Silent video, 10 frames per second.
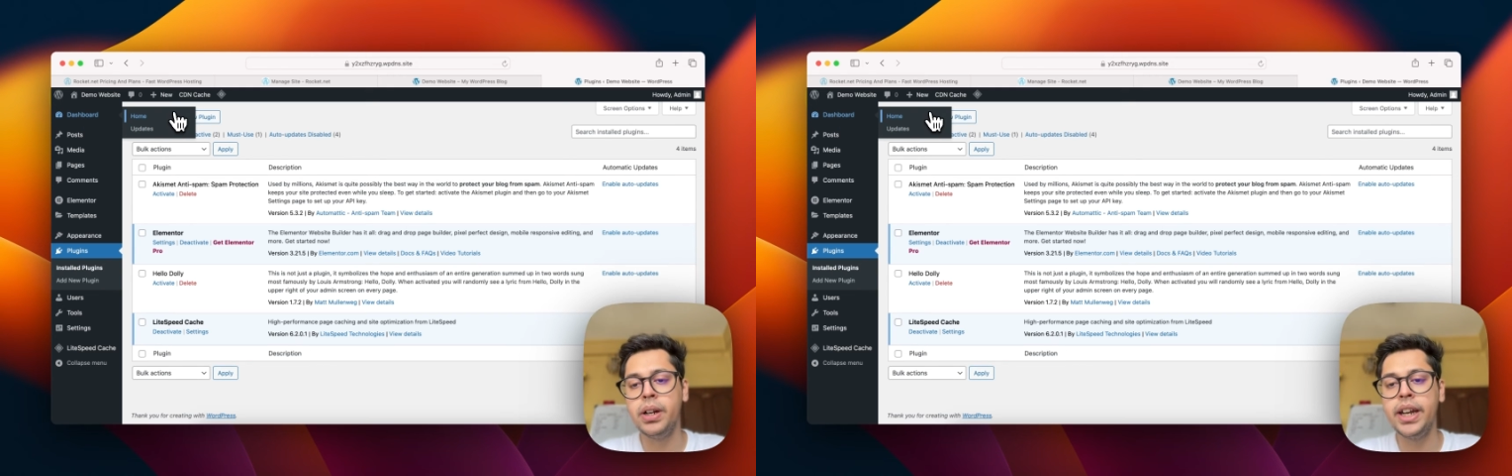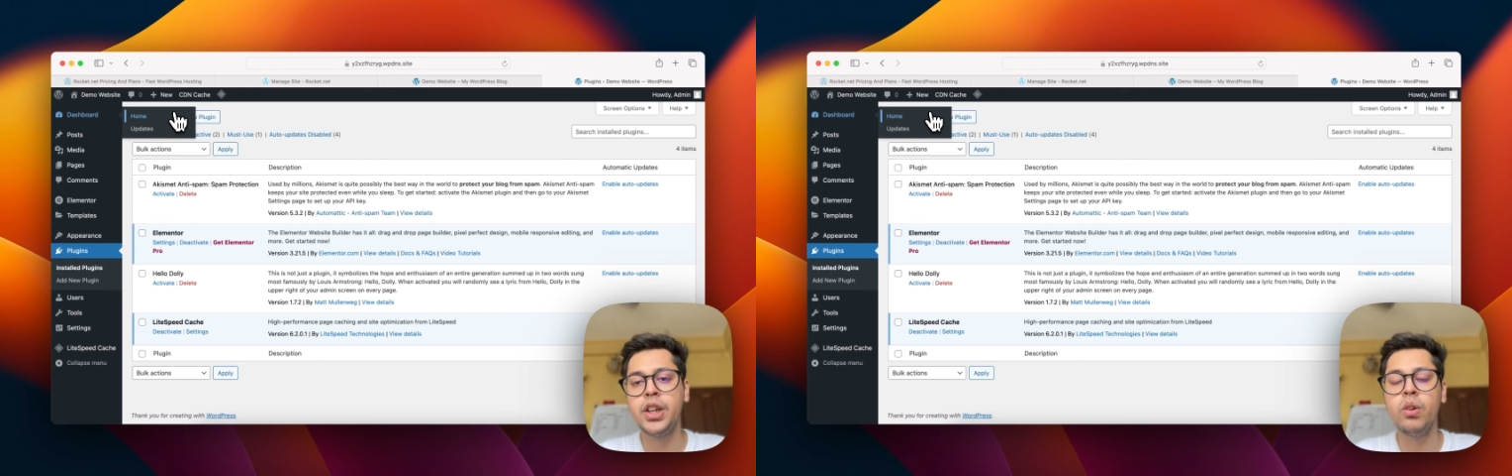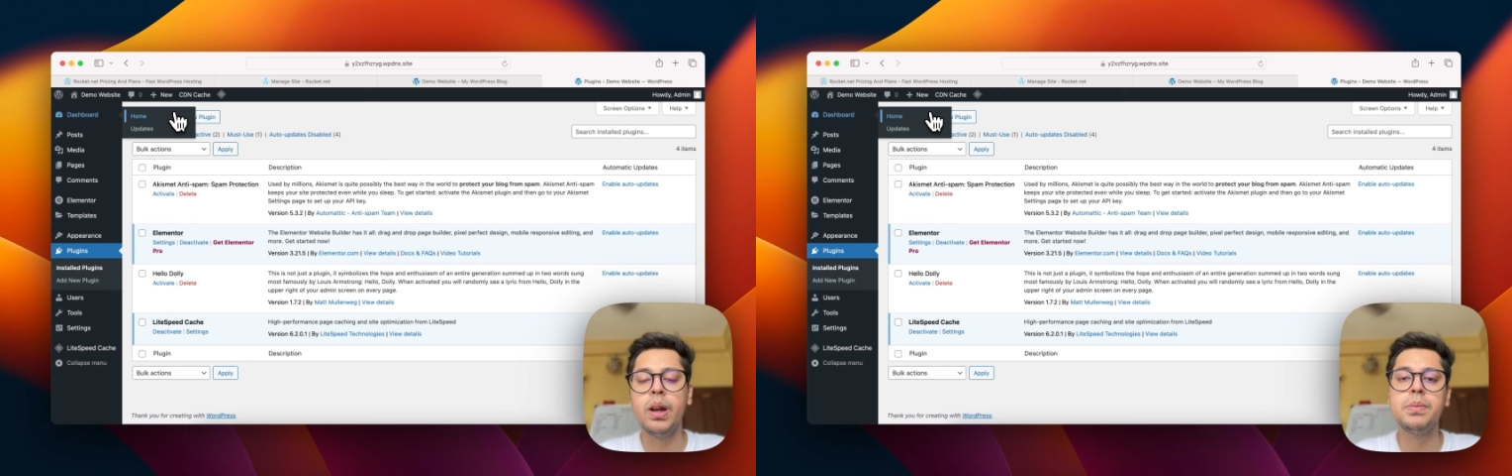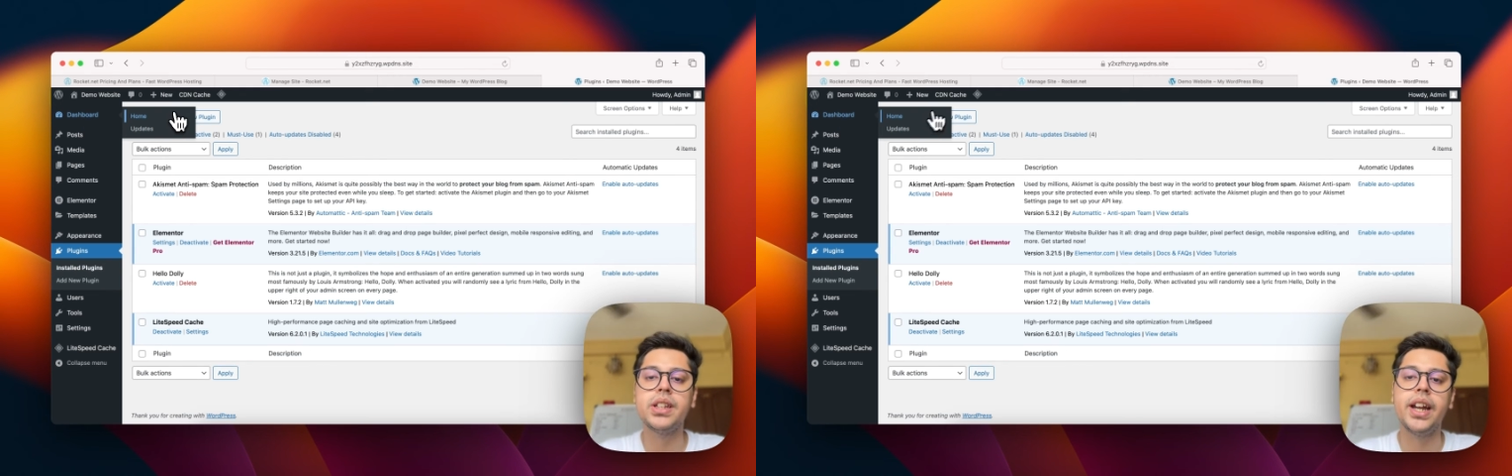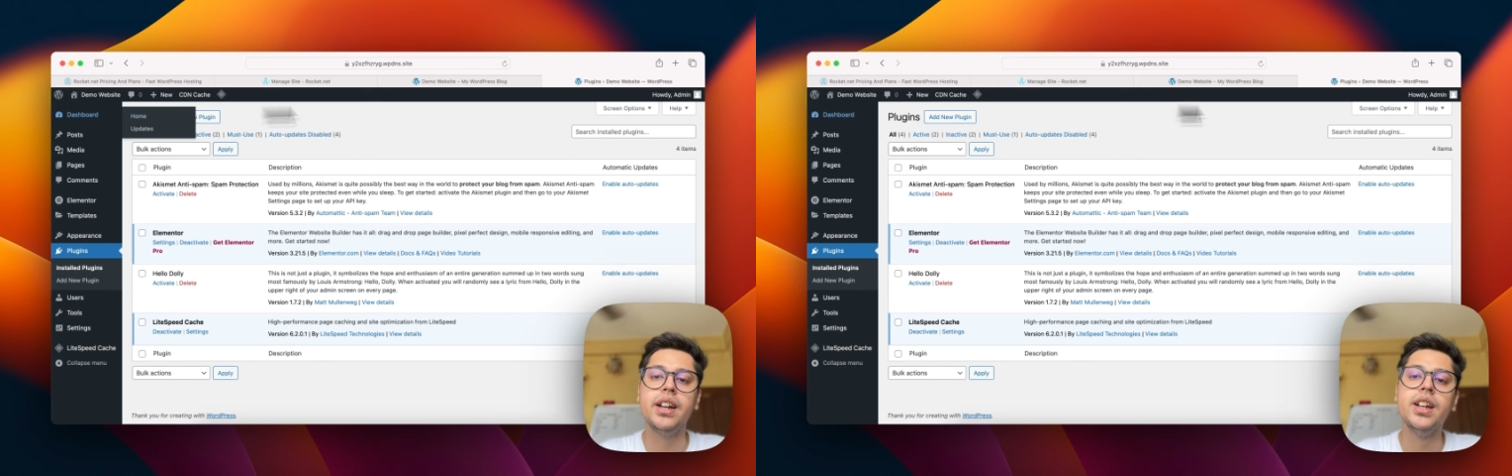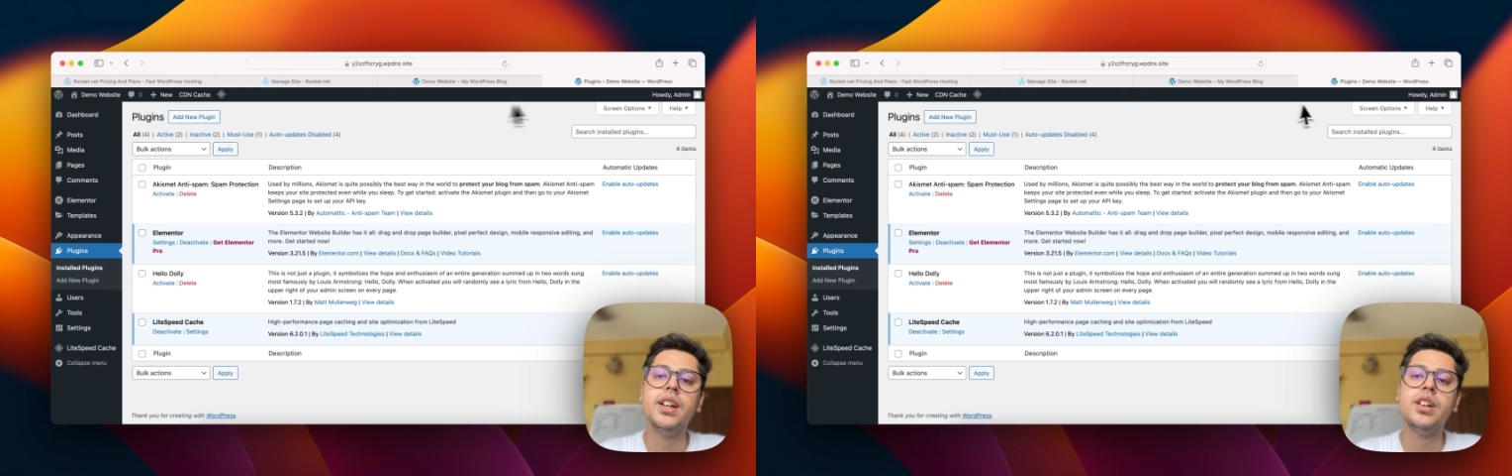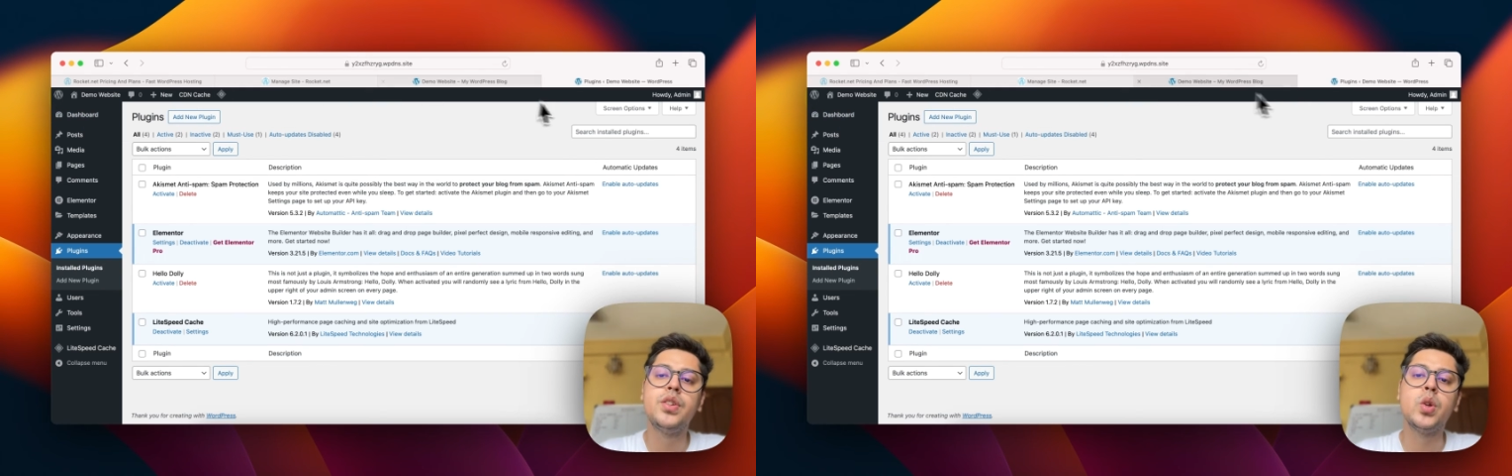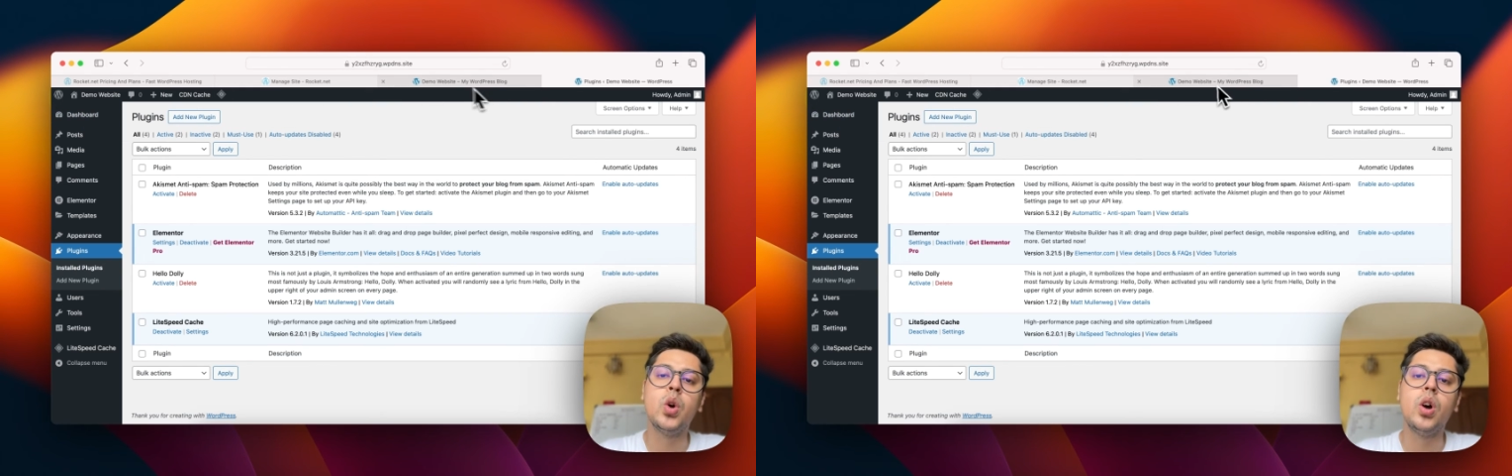It doesn't even break your
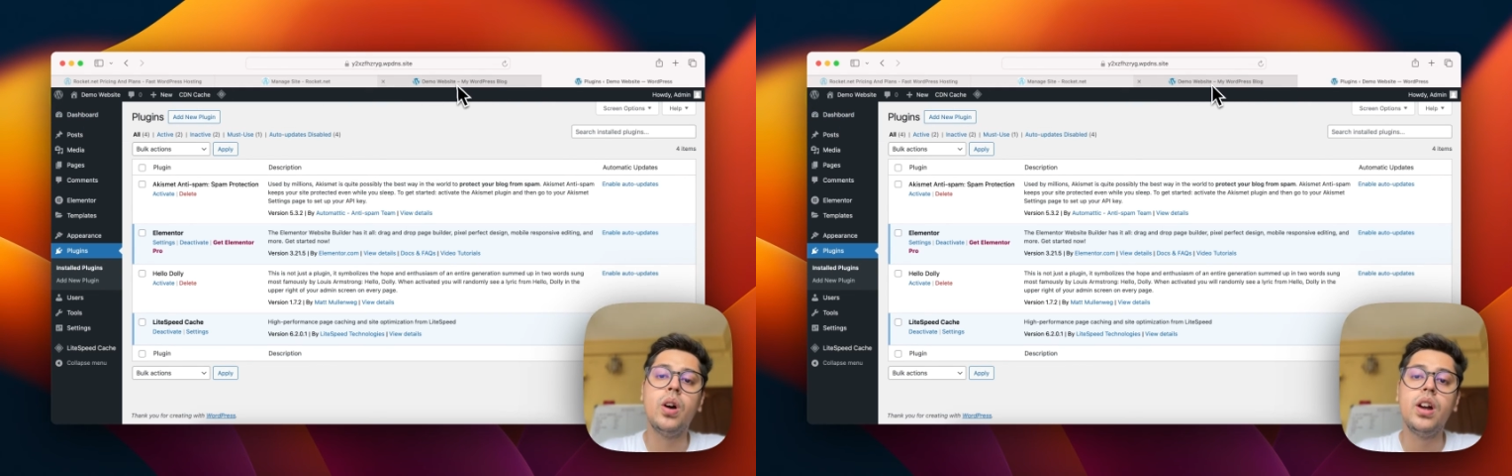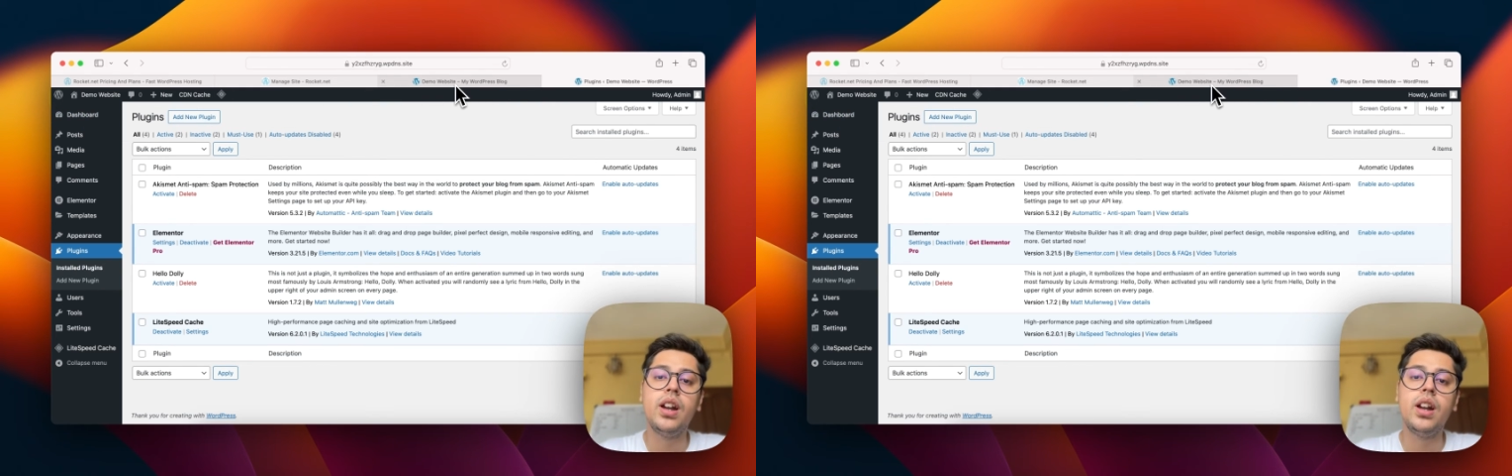website.